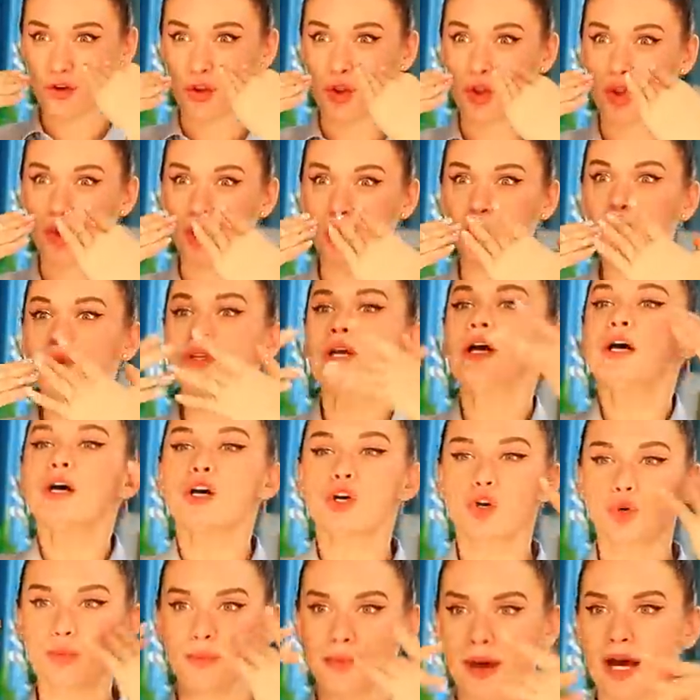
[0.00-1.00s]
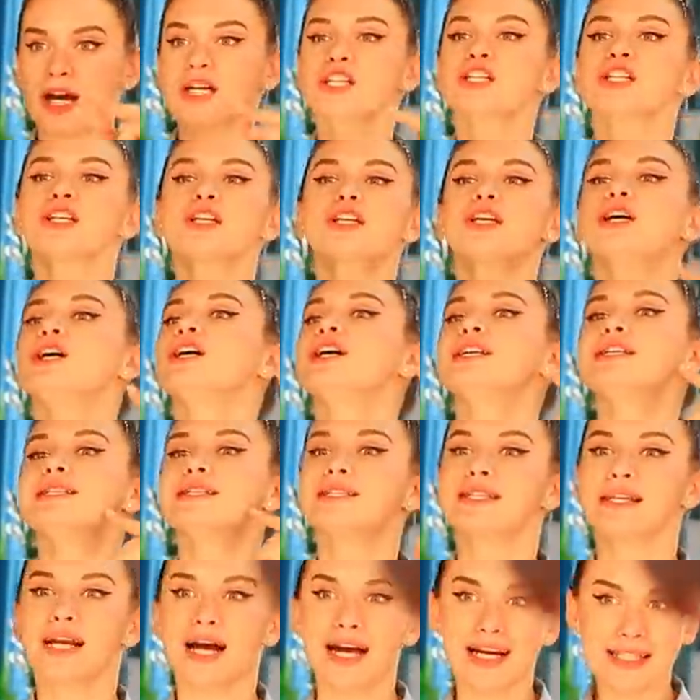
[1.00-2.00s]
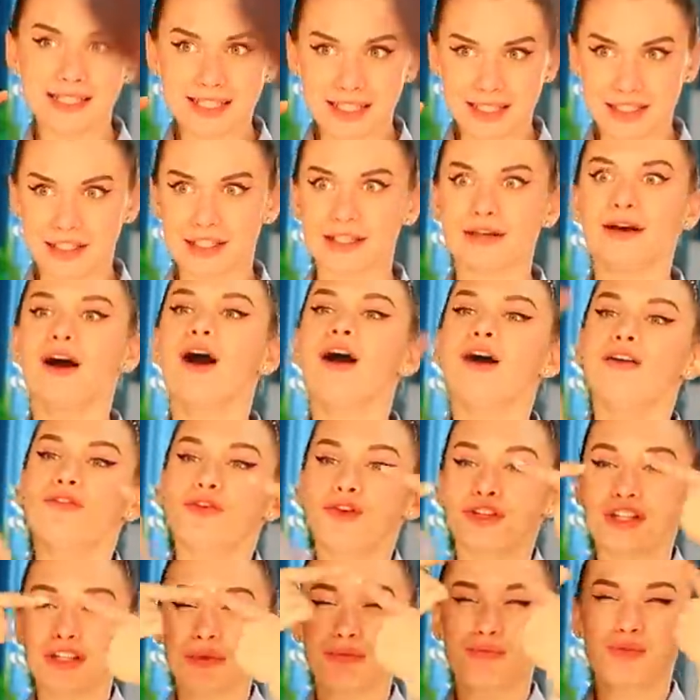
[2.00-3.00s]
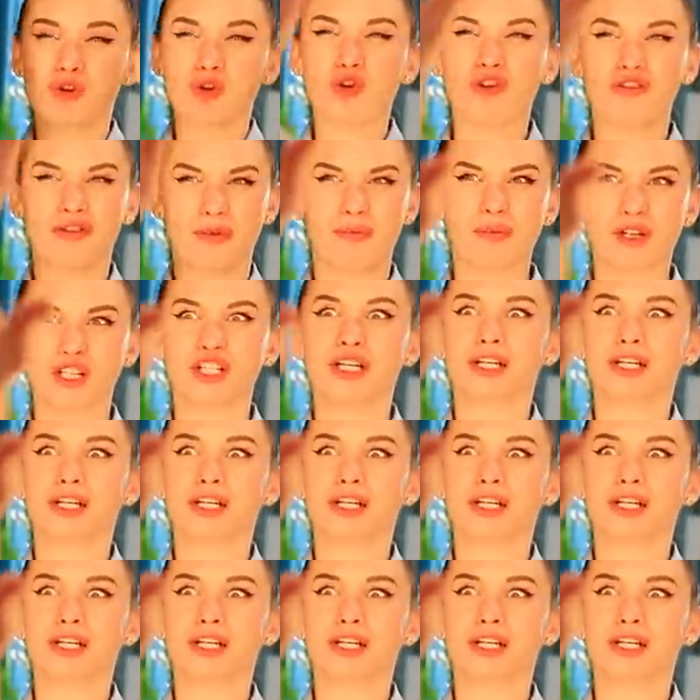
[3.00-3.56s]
I want something more dramatic, something awesome.